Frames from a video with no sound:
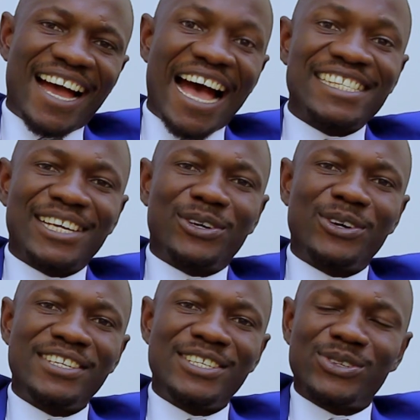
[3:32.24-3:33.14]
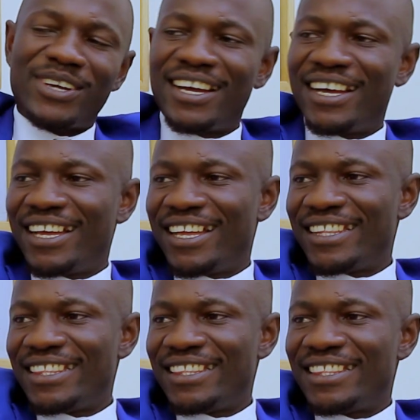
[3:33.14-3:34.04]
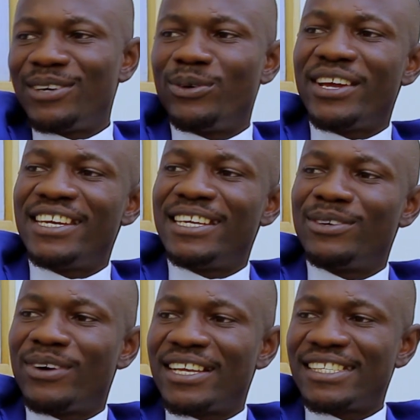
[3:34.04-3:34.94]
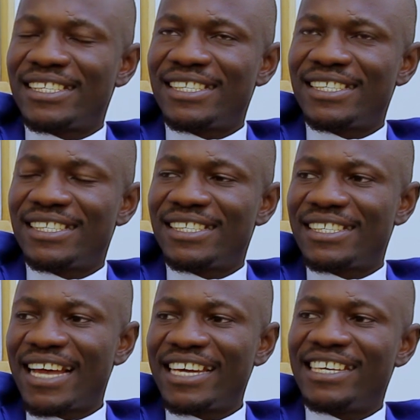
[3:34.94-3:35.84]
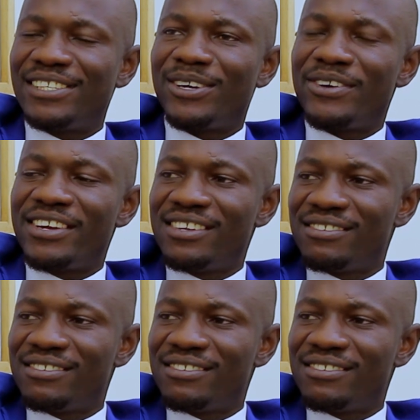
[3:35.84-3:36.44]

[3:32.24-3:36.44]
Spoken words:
As a connoisseur, the wedding was hunky-dory